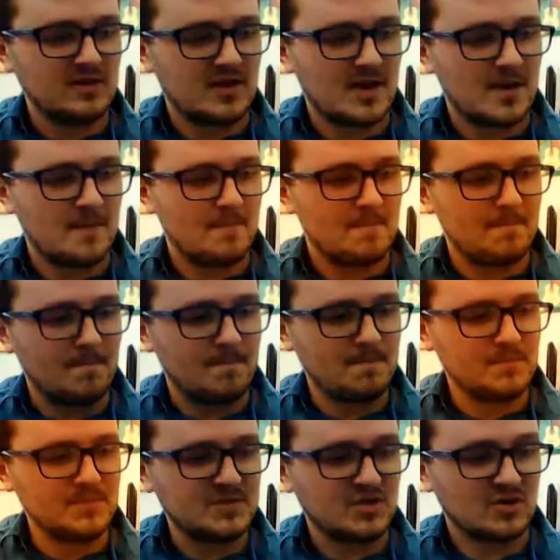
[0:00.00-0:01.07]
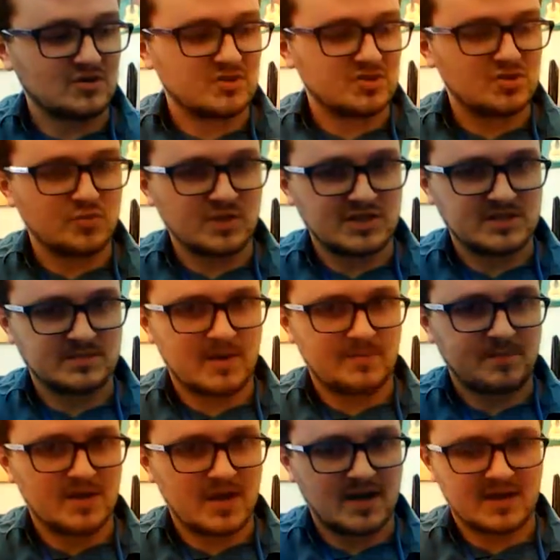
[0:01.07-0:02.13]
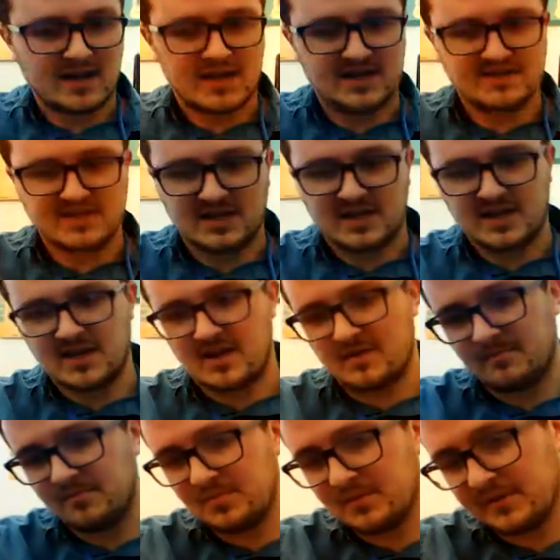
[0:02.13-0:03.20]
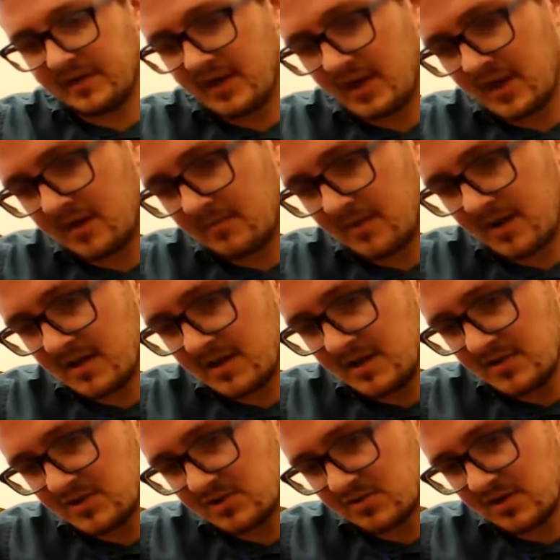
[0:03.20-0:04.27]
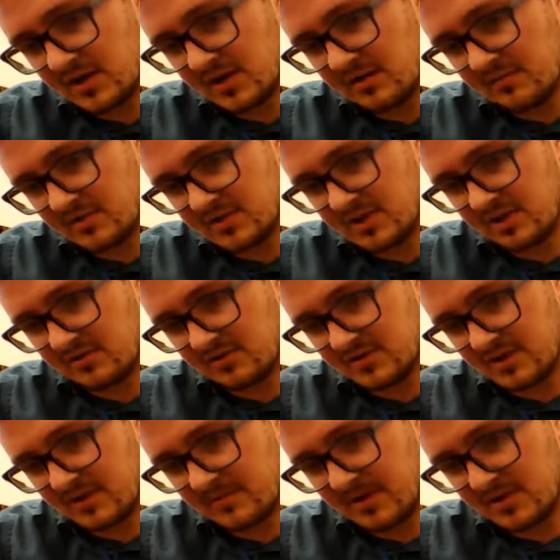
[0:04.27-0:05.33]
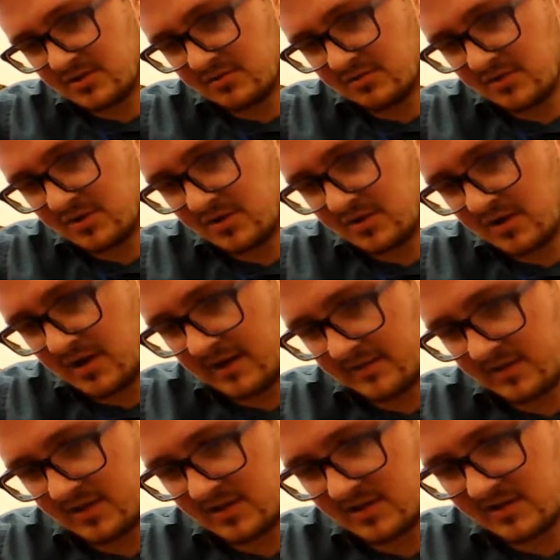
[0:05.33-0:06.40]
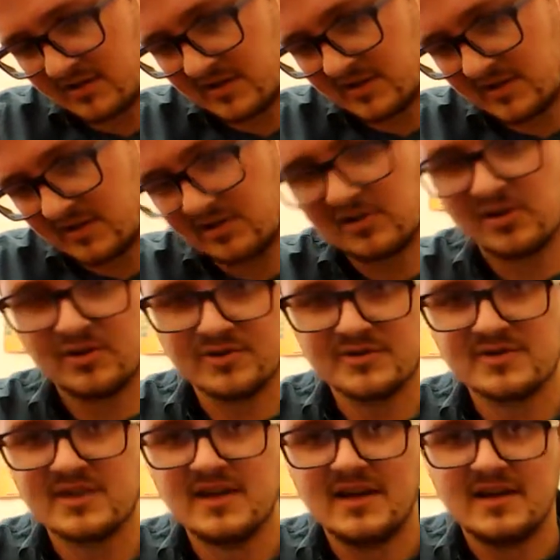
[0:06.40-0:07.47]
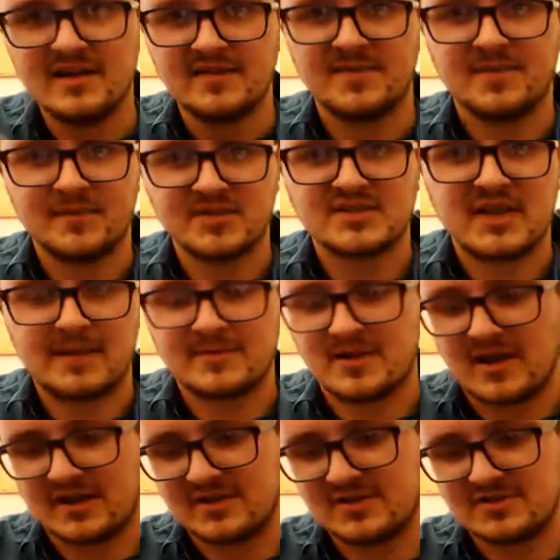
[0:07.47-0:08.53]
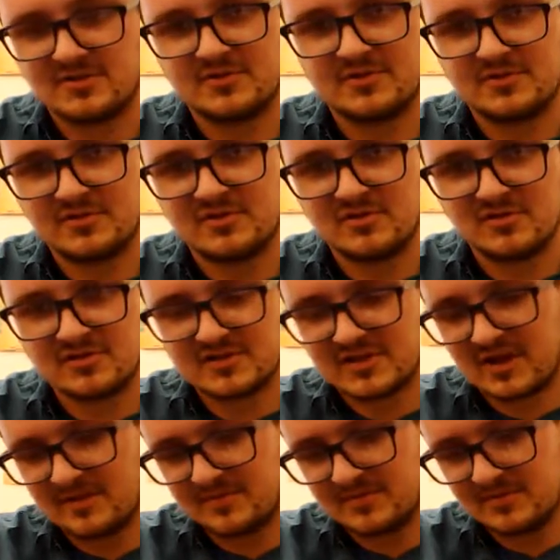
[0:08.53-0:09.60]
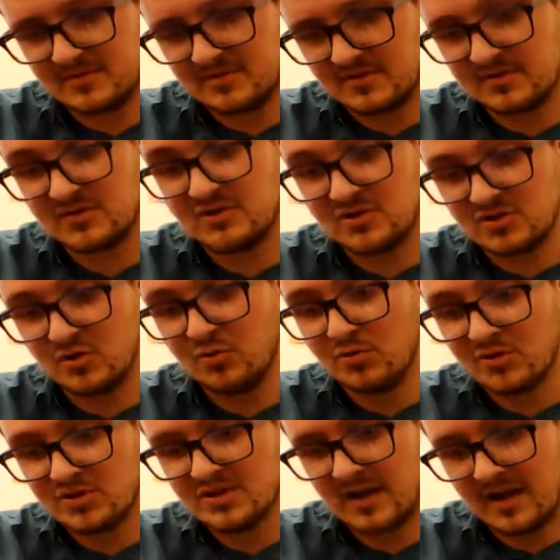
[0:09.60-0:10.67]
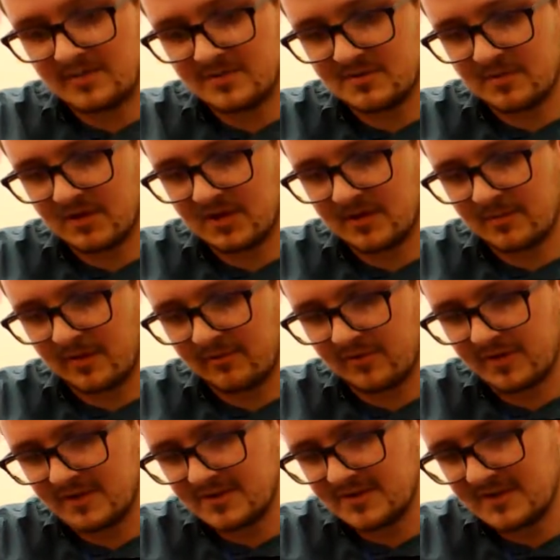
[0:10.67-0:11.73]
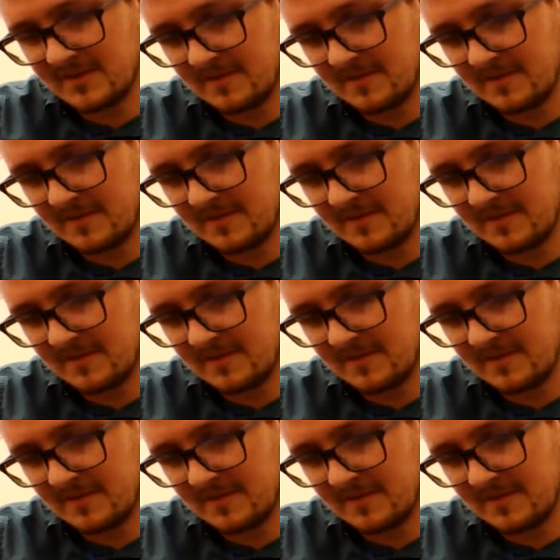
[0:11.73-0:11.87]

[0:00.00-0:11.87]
um, start to twist my peg as I am playing my E string. I'm going to take a look down at my tuner, have the guitar nice and close. I'm going to stop talking so the tuner stop. or tuner stops picking up my voice.